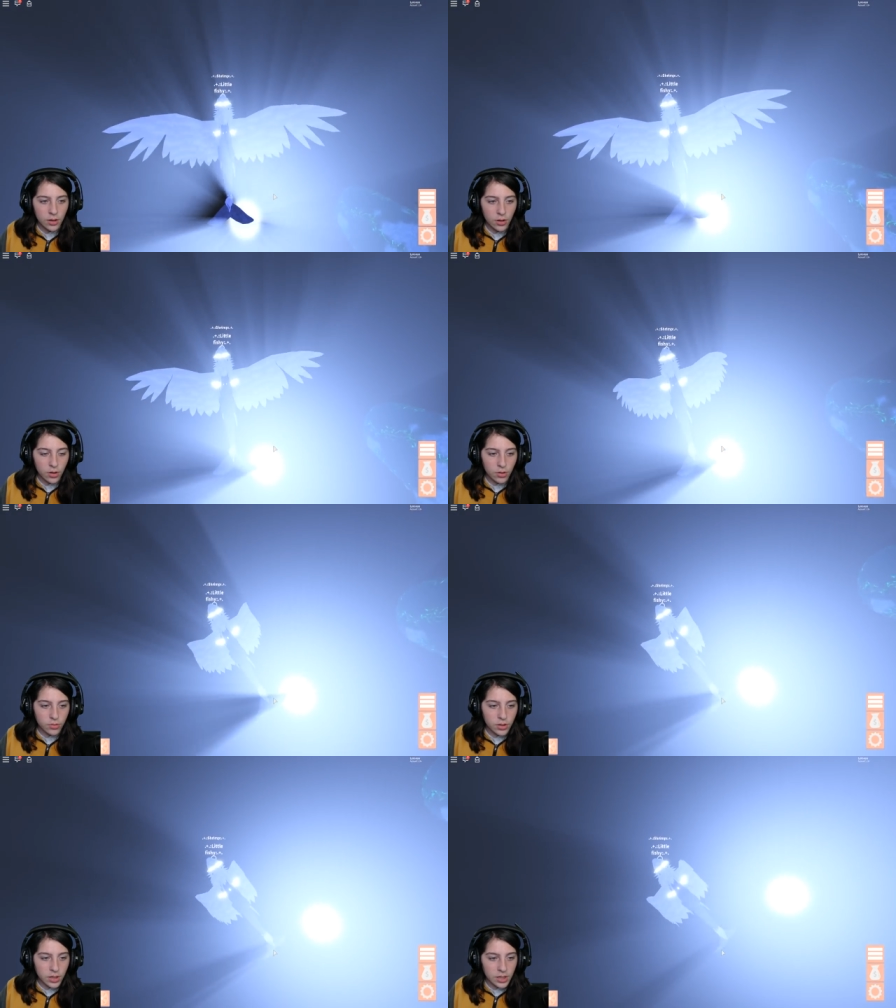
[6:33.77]
Oh,
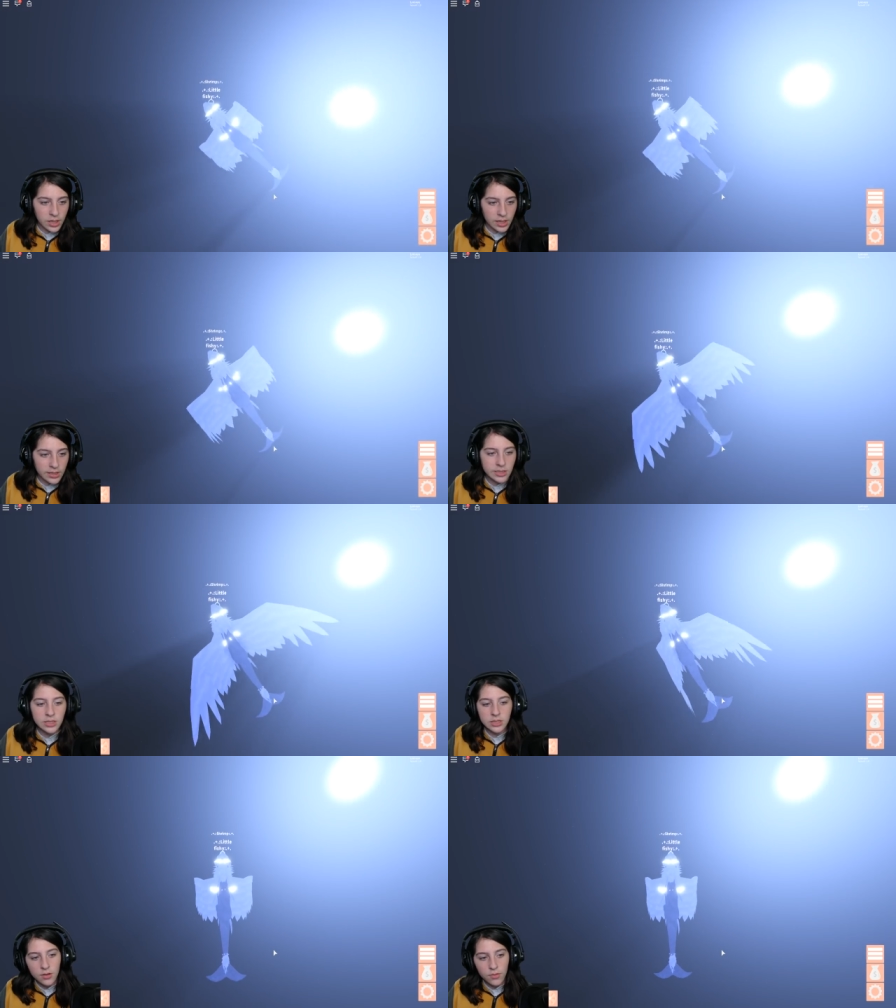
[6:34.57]

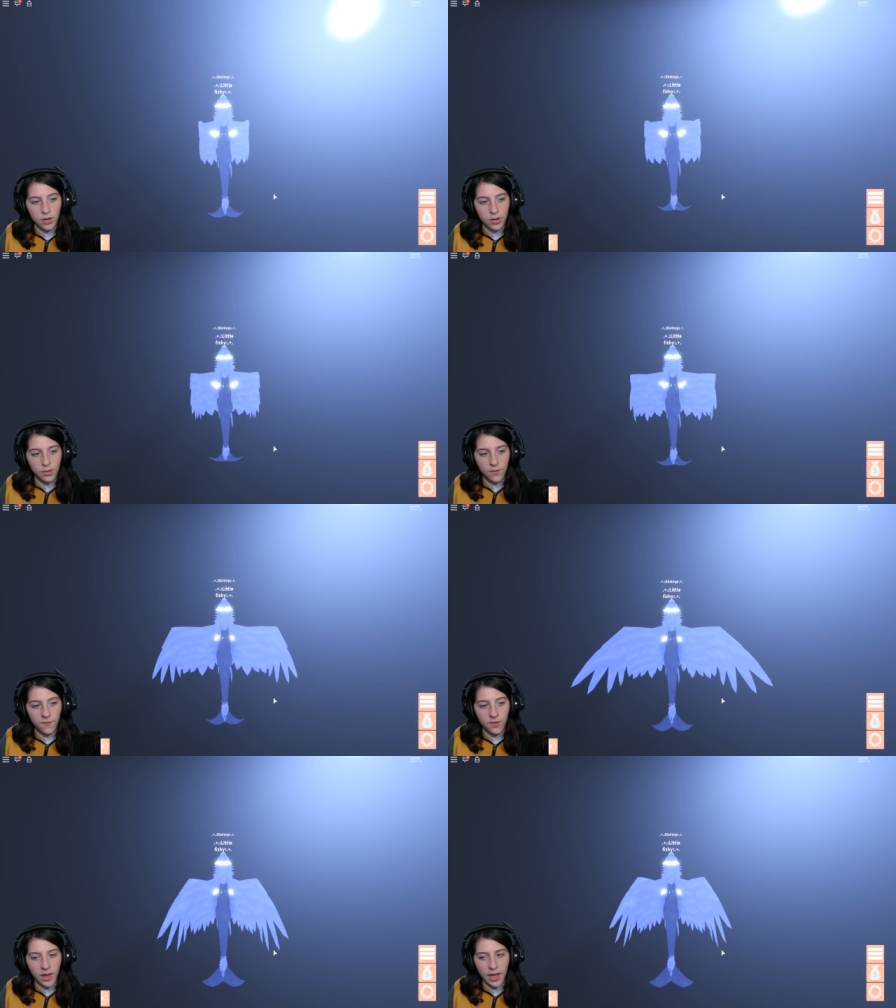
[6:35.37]
goodness. Well, we're
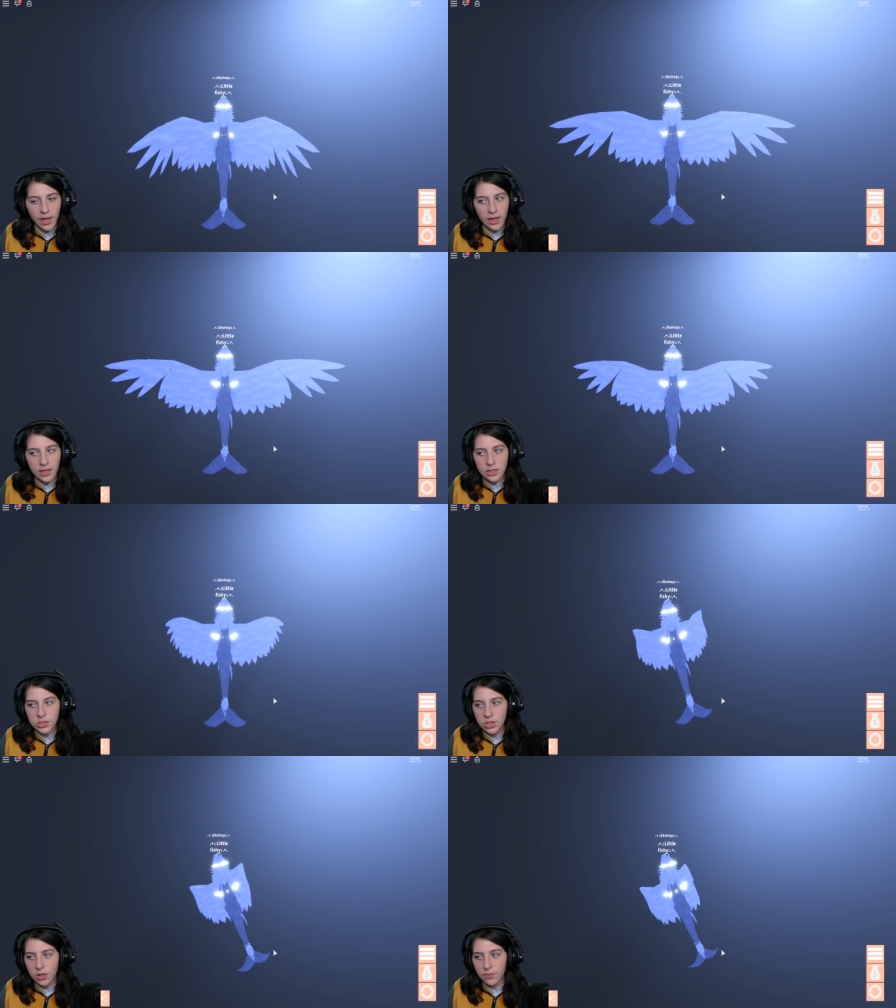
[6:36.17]
flying
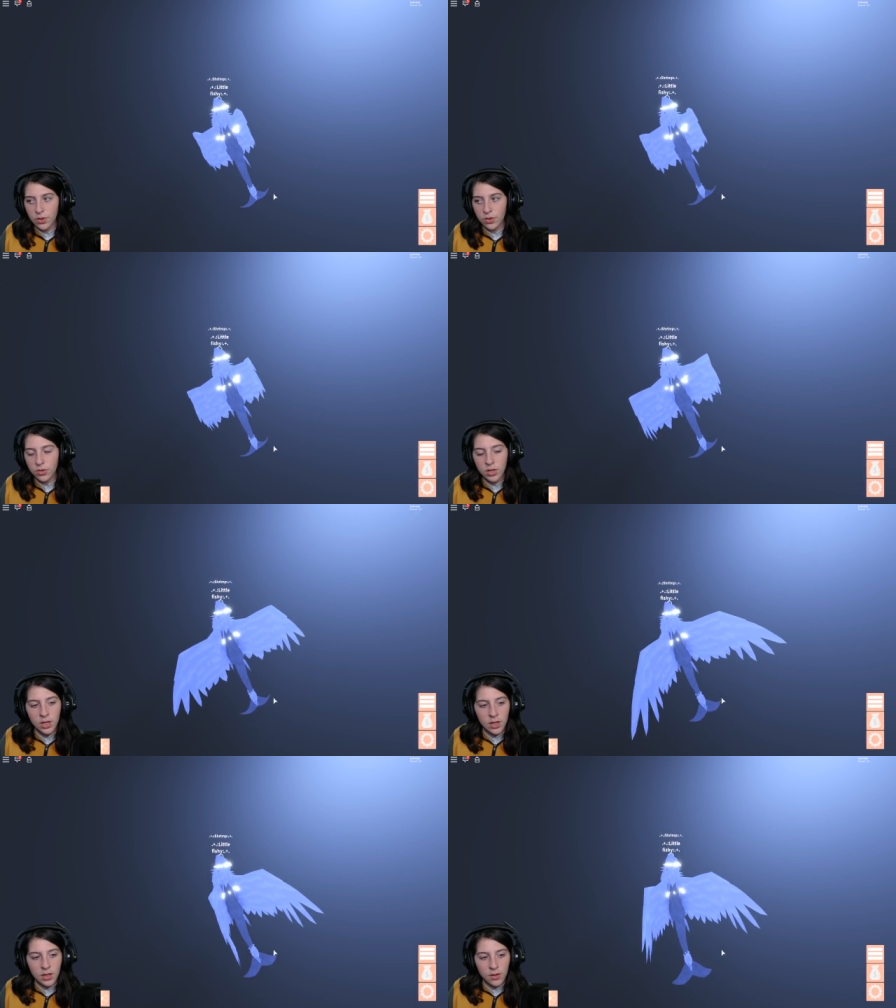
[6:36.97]
into the moon
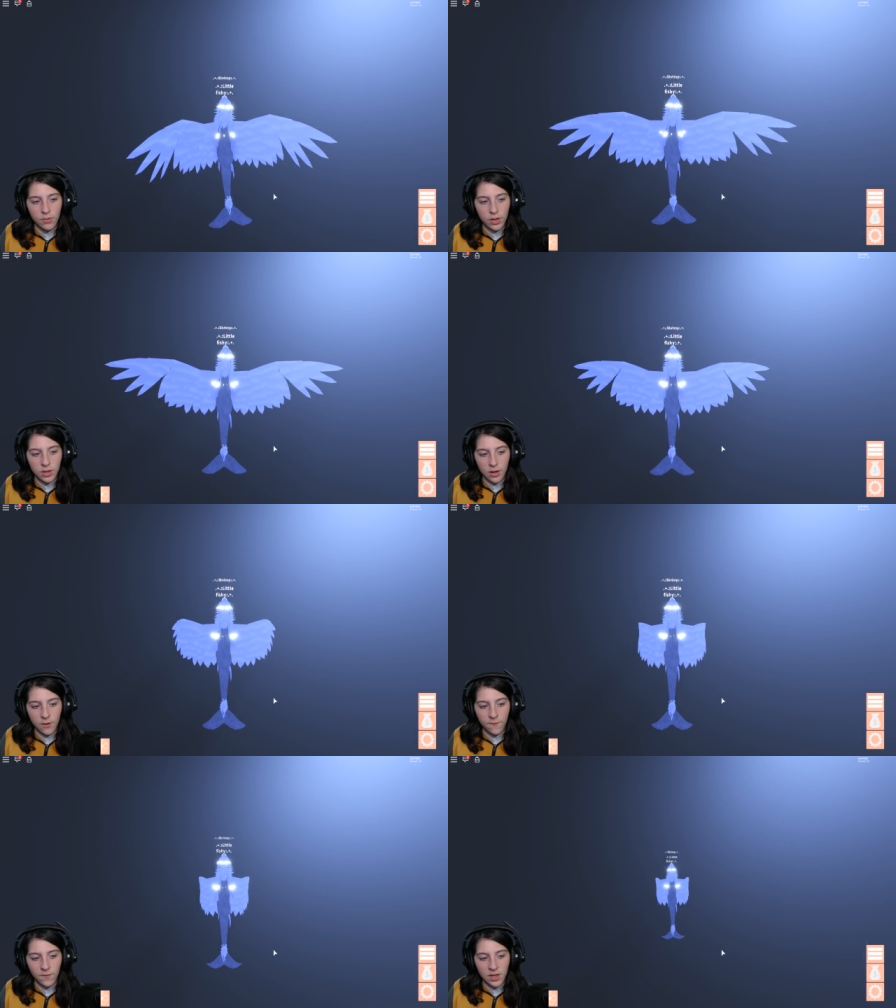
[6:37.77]
with
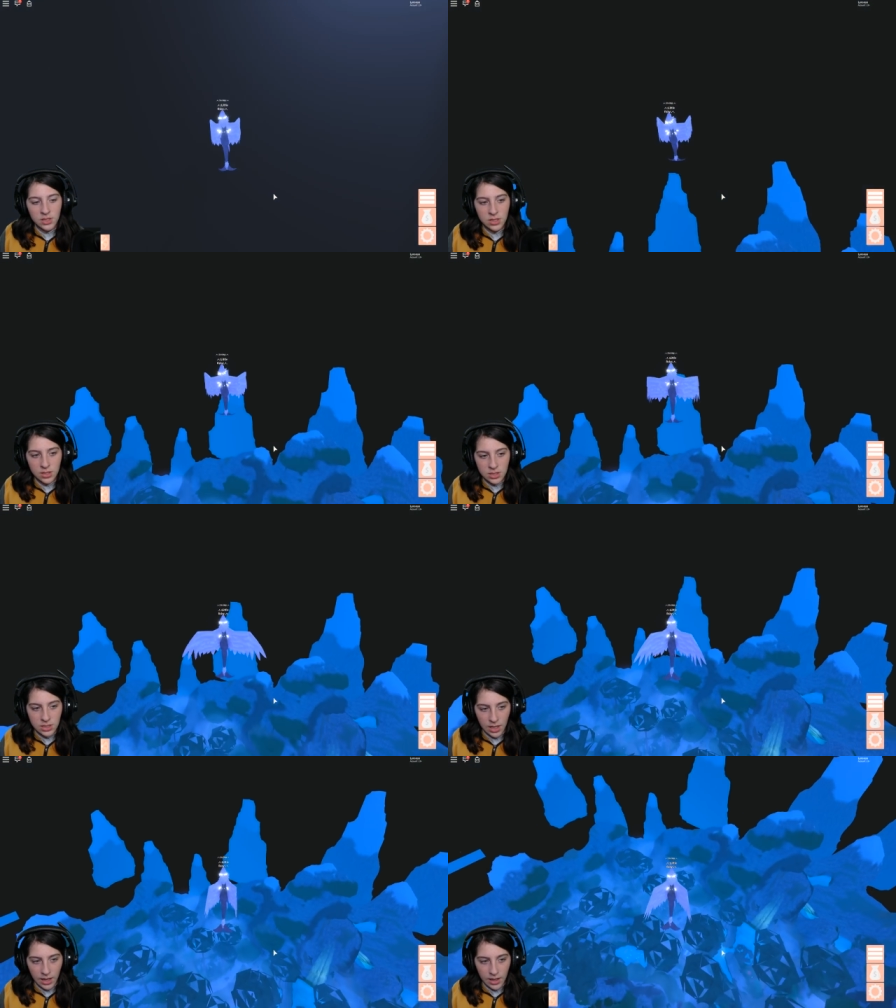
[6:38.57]
our feet to the
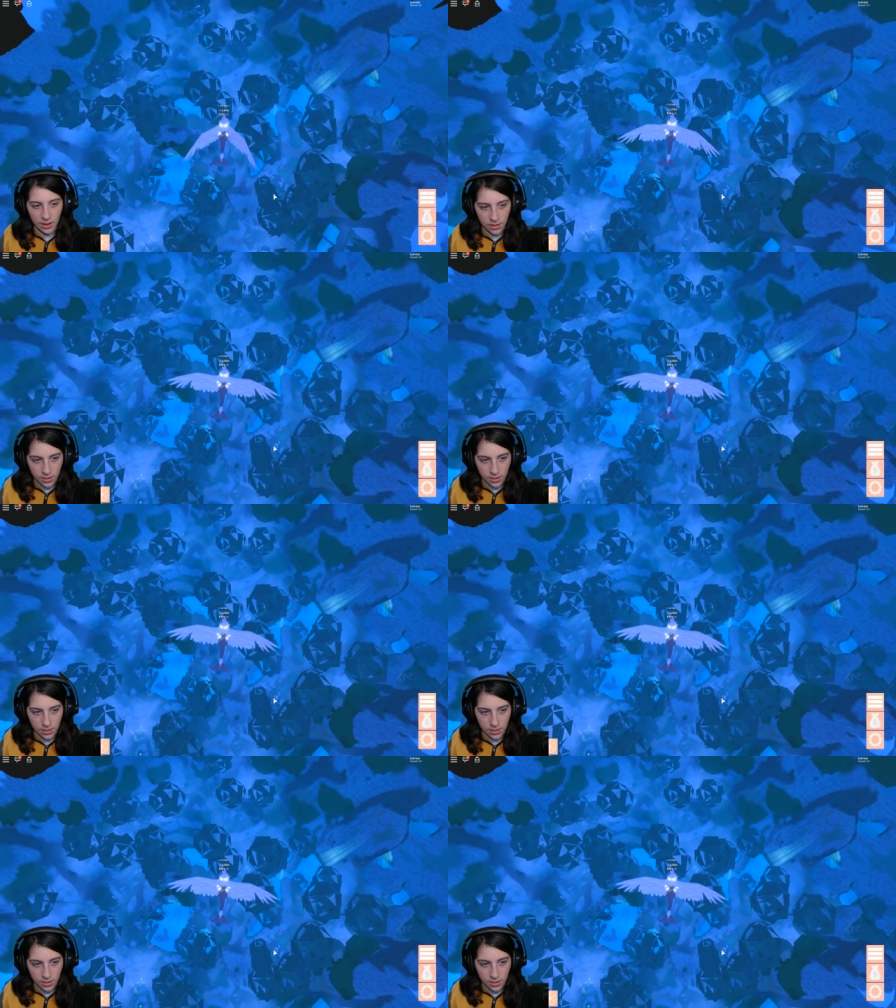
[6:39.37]
sky.